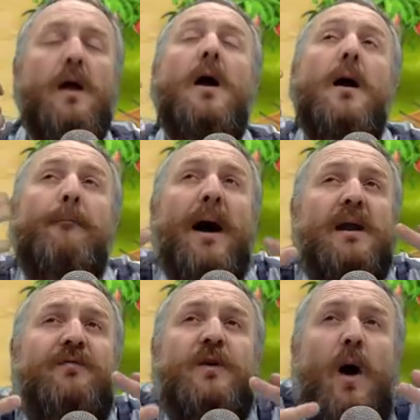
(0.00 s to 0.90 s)
But
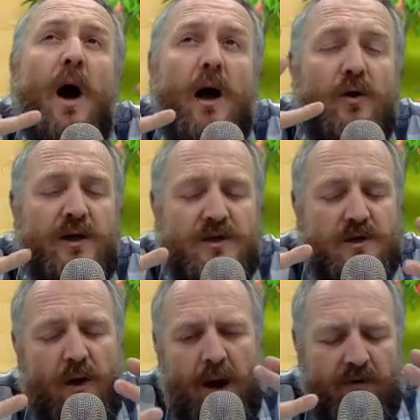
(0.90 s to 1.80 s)
if you are looking
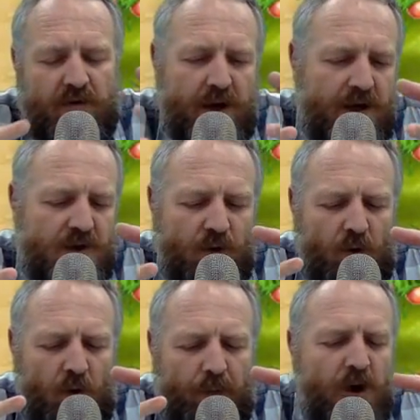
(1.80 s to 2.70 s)
to upgrade
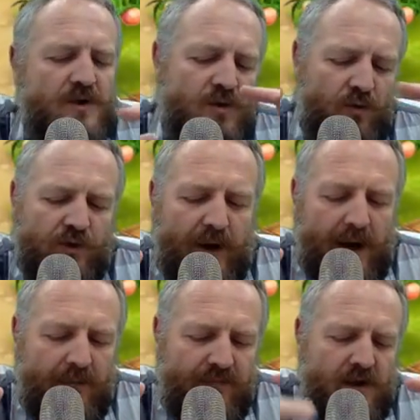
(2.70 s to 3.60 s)
your personal
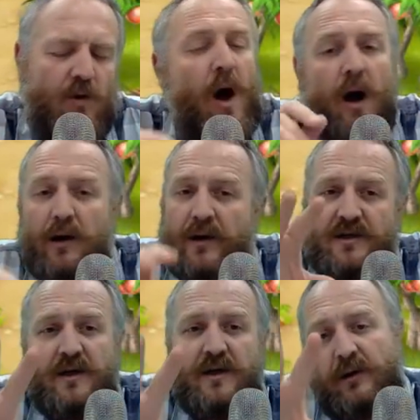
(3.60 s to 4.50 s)
train, then you are going
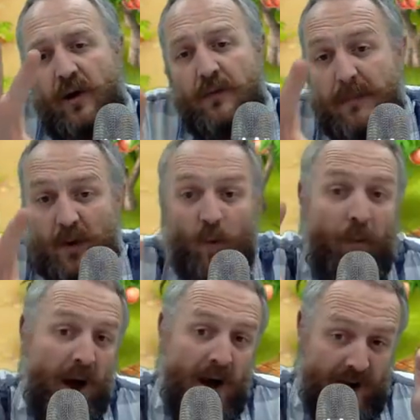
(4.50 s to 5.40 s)
to need a lot of metal
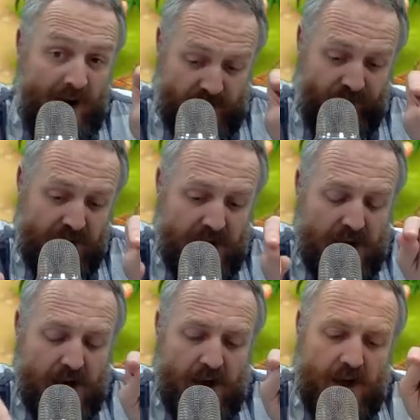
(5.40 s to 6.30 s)
bars.
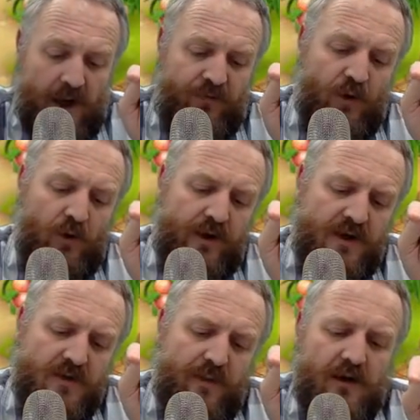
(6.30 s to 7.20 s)
If you're looking
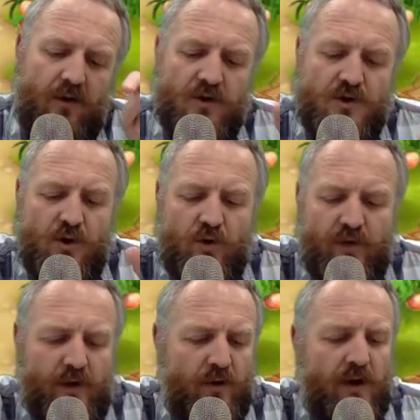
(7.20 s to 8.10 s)
to make a lot of
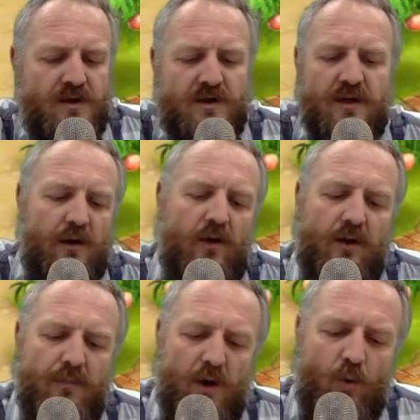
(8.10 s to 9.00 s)
jewelry, you're going to need a lot
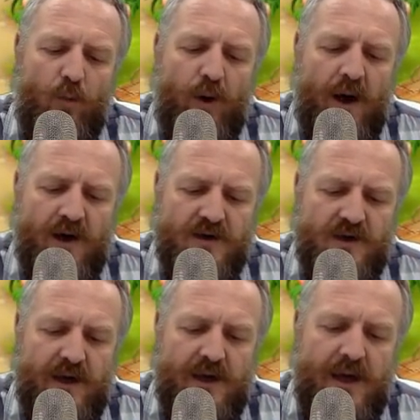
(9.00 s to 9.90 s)
of metal bars.
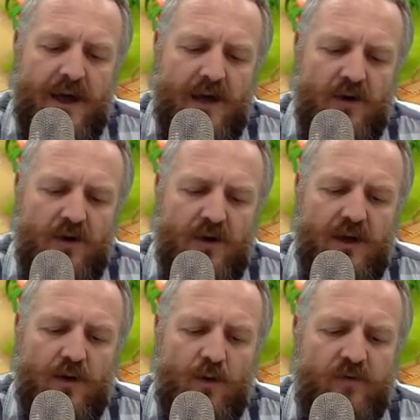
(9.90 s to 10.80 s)
Again, you'll
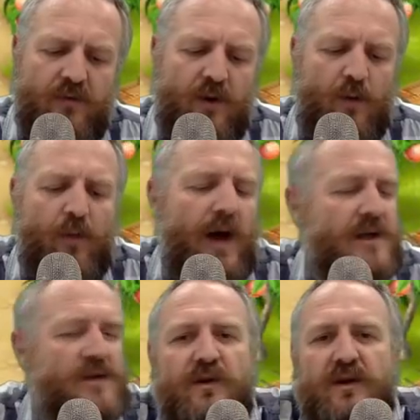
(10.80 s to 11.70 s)
need all of the metal
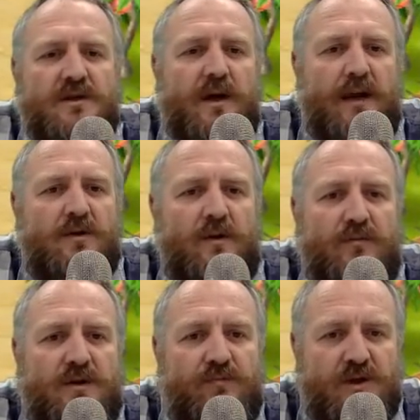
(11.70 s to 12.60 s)
bars for these
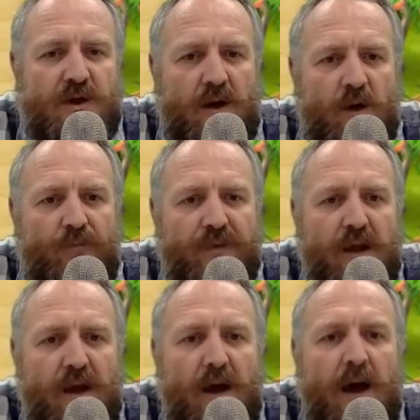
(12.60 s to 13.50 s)
items. So,
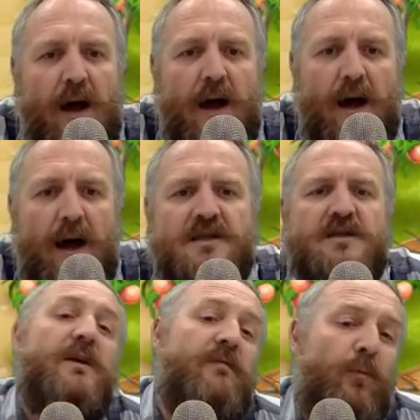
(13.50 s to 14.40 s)
it's a
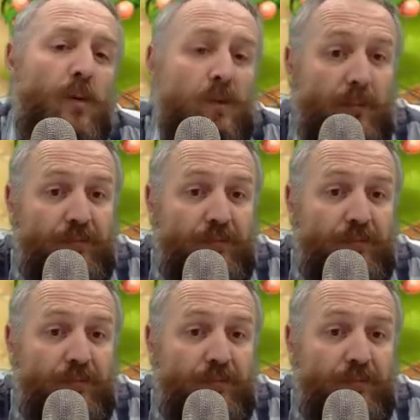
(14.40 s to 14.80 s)
bit of a problem.